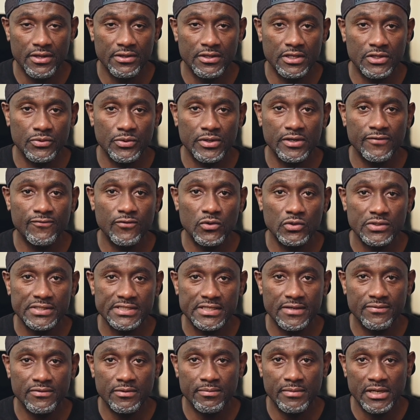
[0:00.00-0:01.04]
The
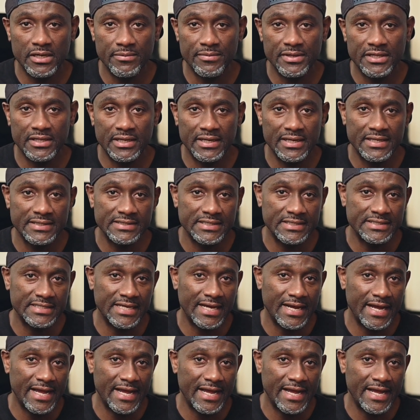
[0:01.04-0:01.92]
24-70mm lens is a